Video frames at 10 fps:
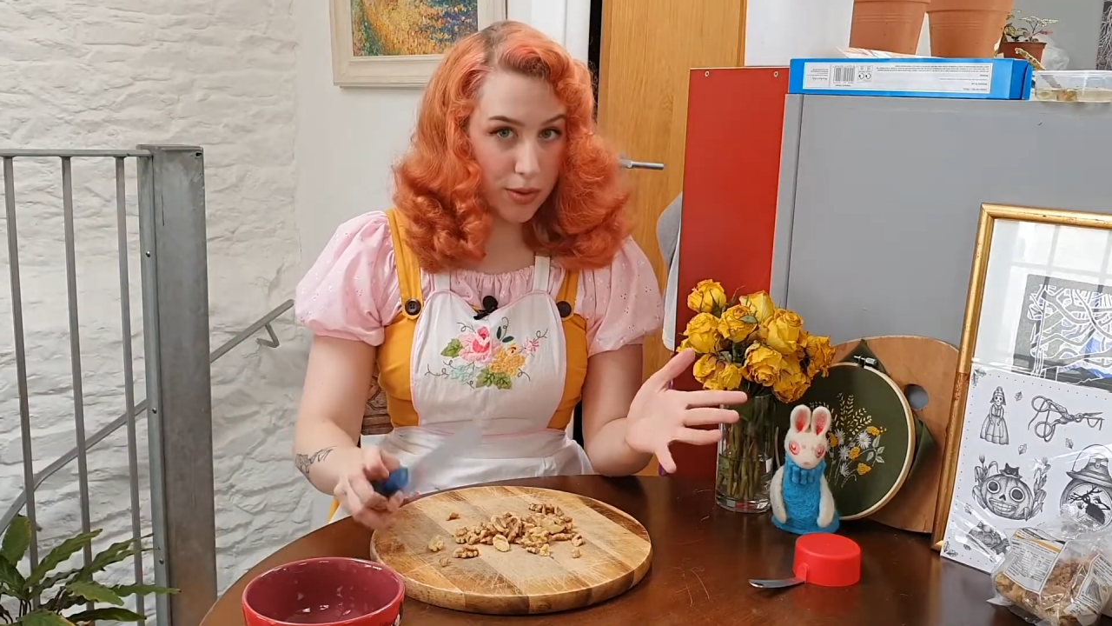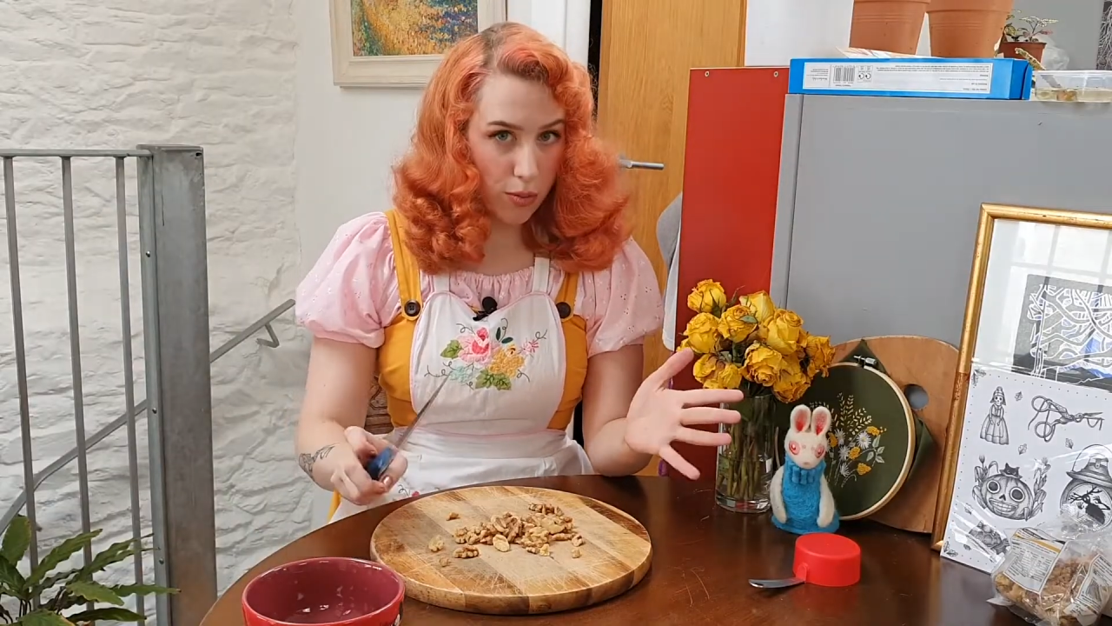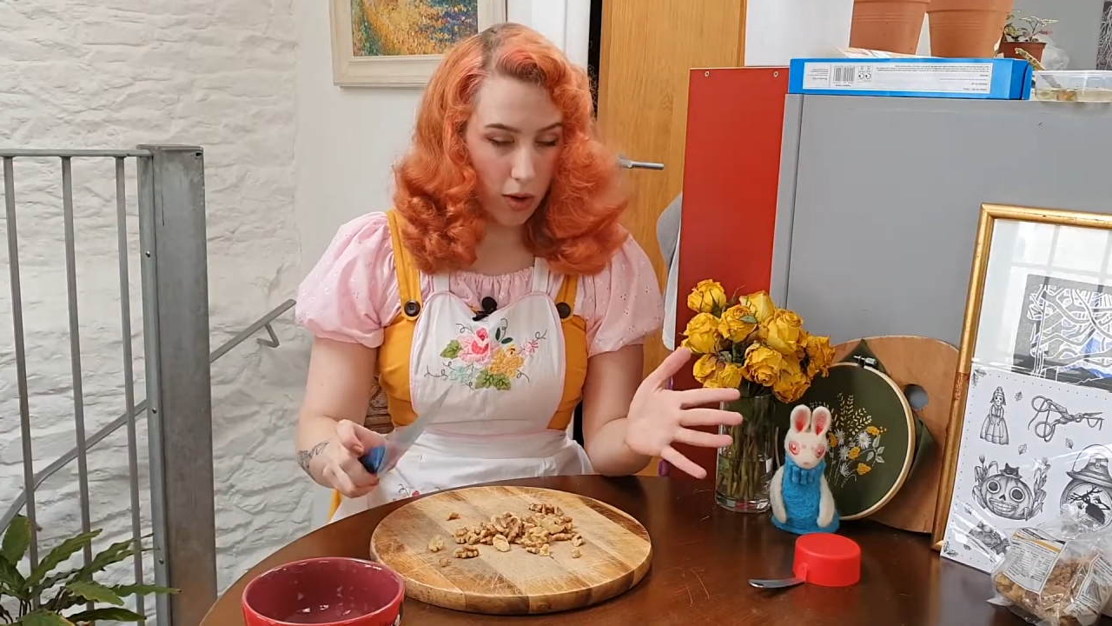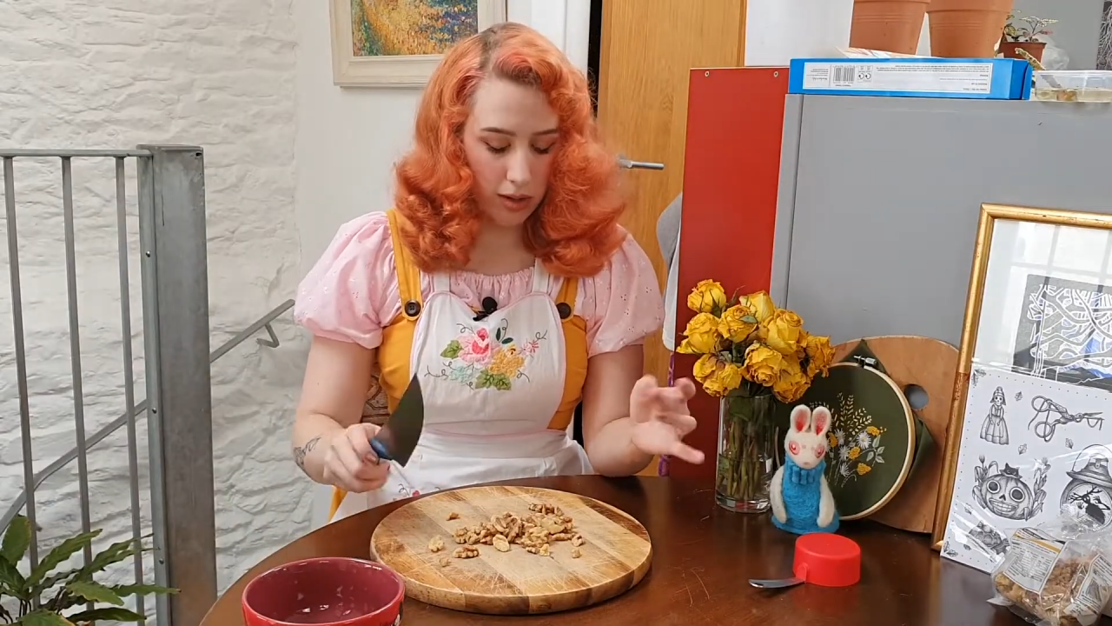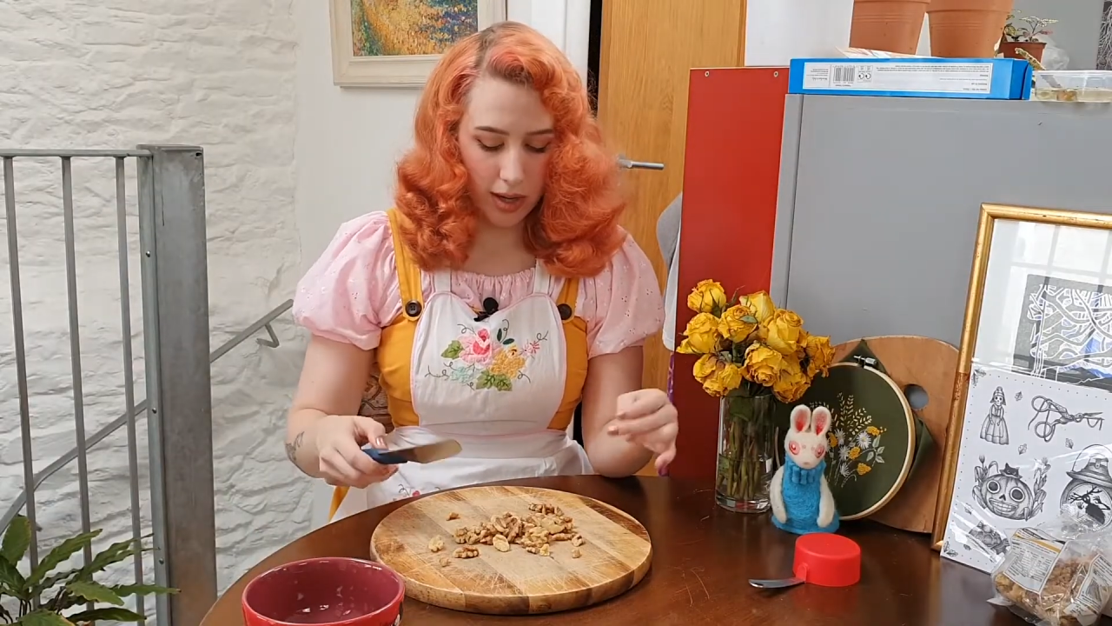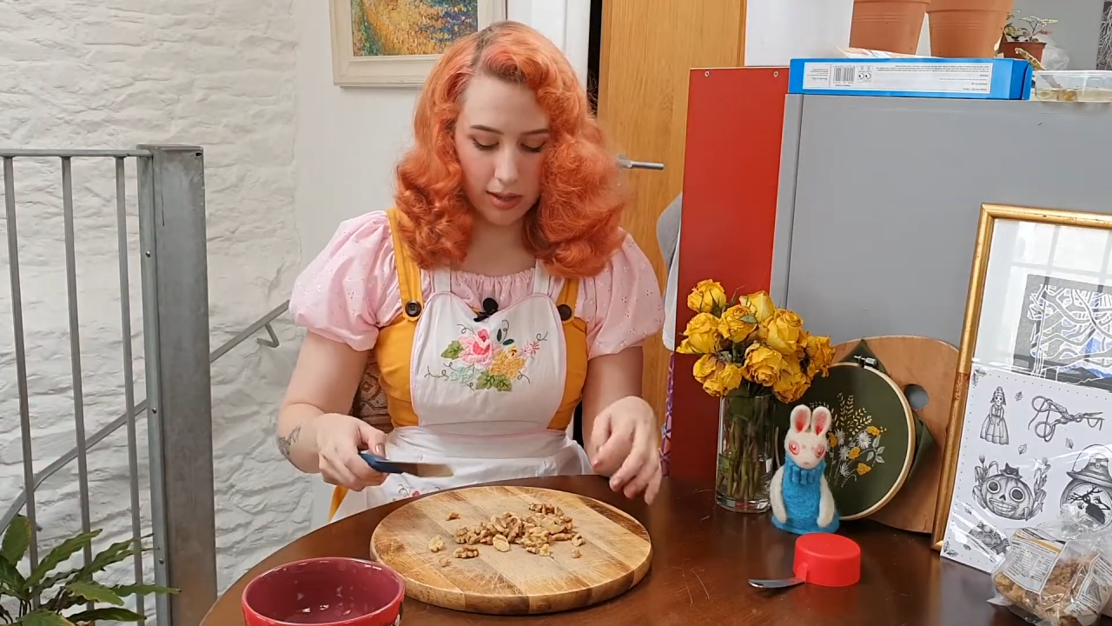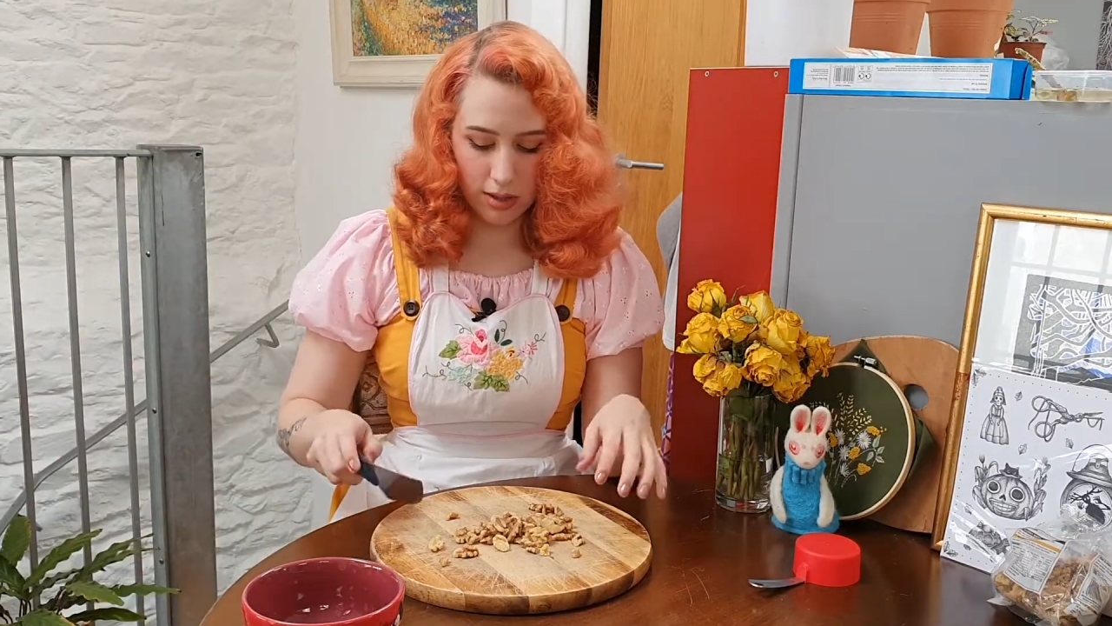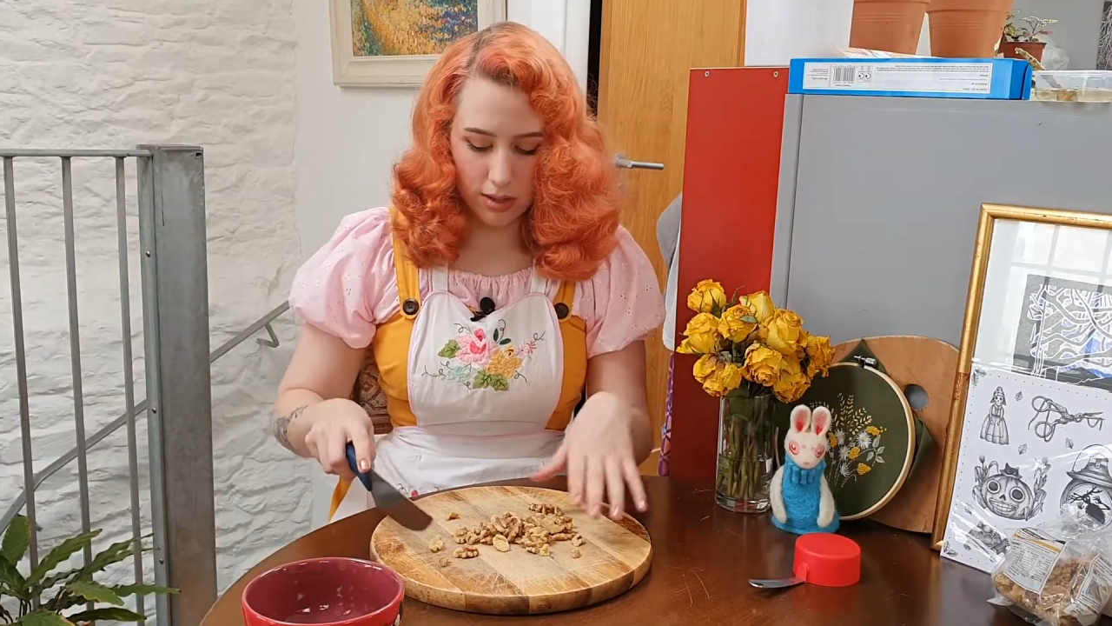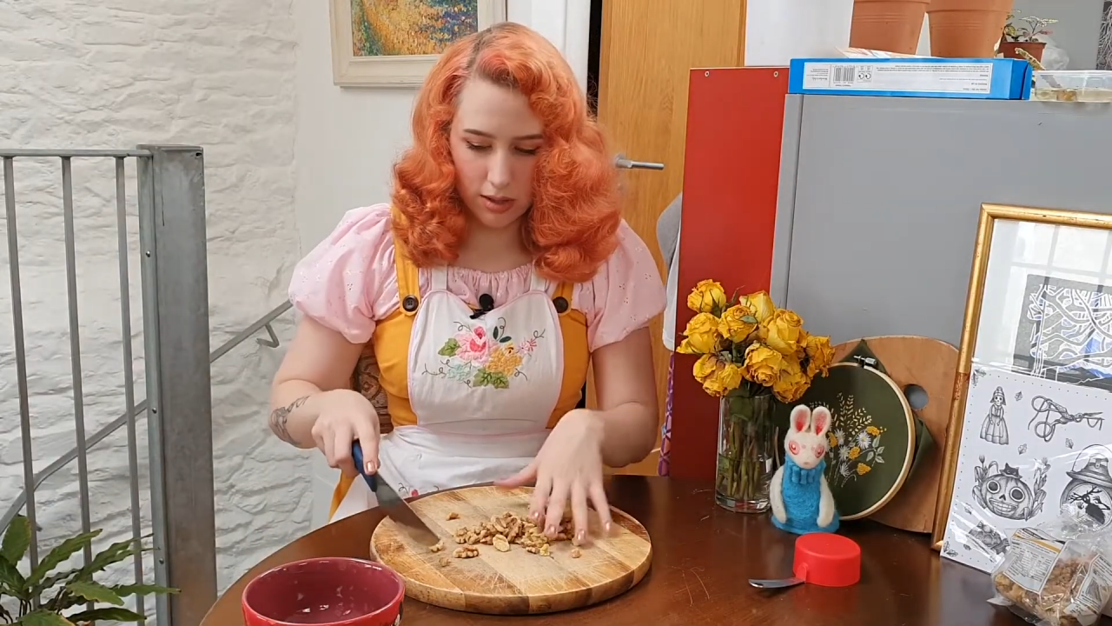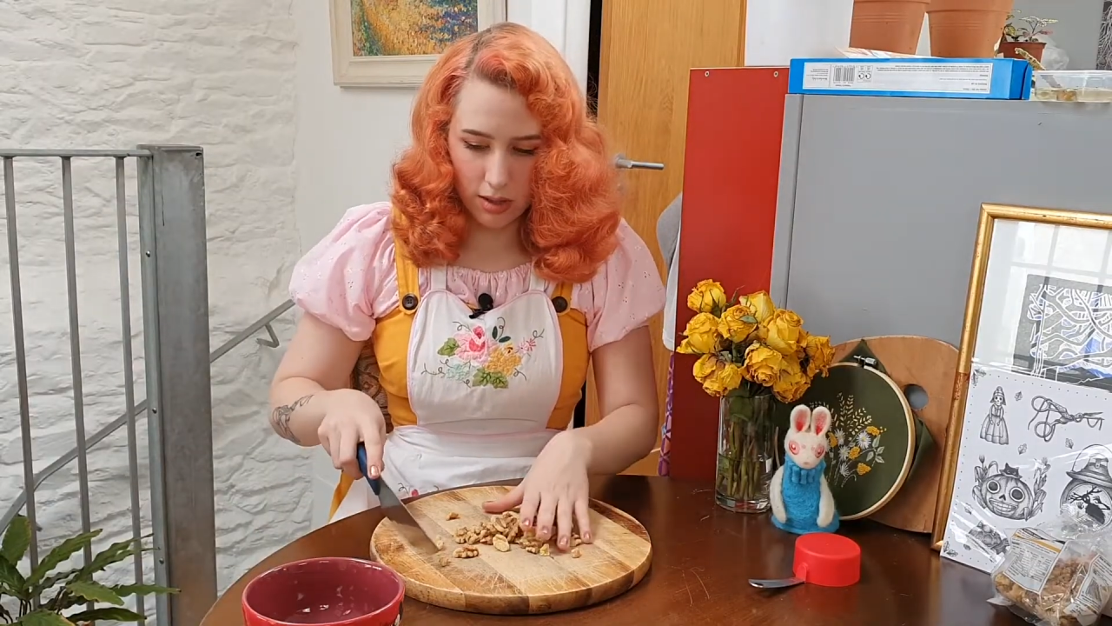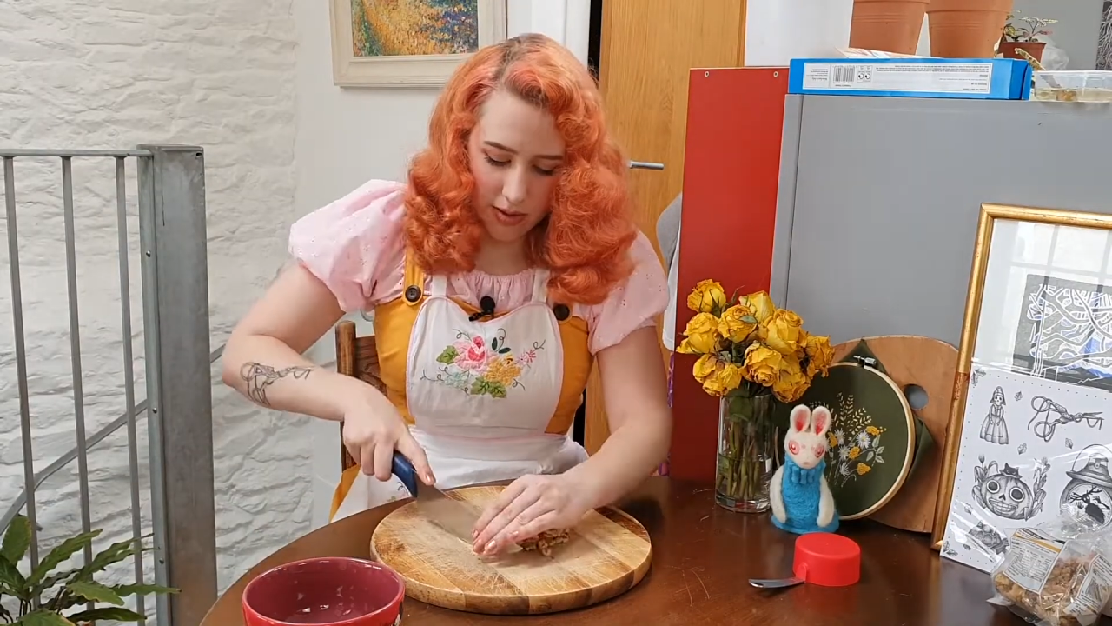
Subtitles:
some walnuts,